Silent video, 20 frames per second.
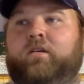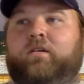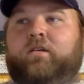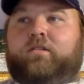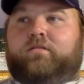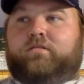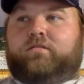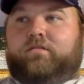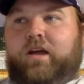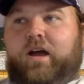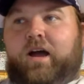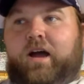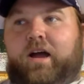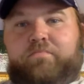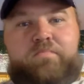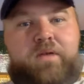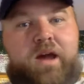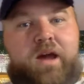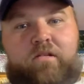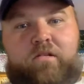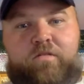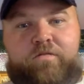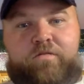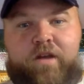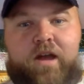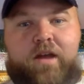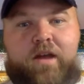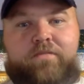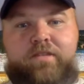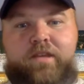non-Power
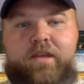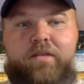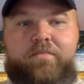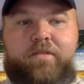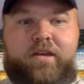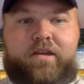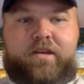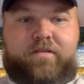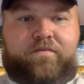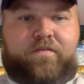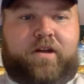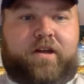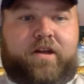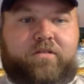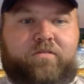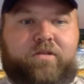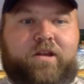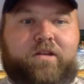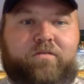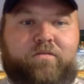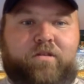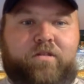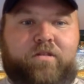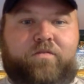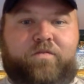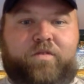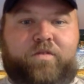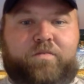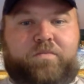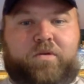5 team, they can find a way to run the
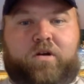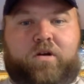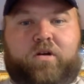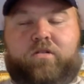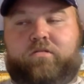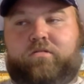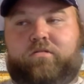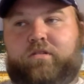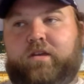football,